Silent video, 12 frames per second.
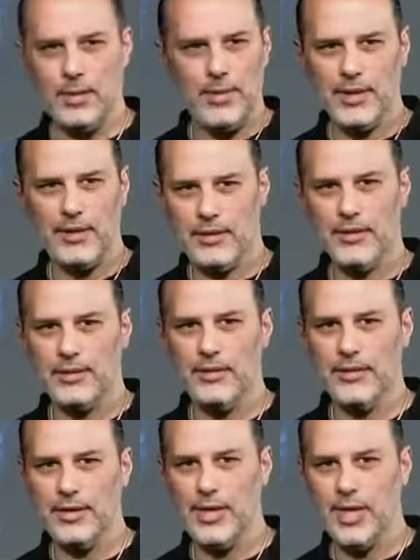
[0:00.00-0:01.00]
I mean,
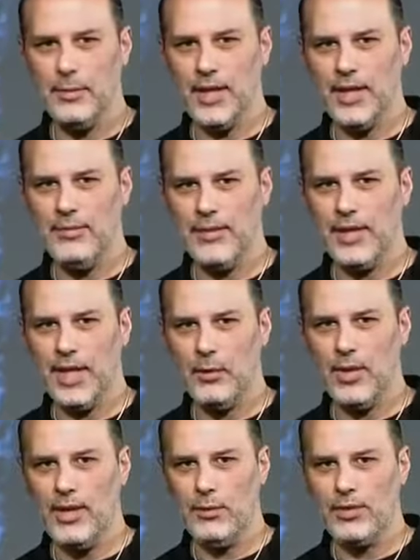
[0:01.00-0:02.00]
did anybody feel that way?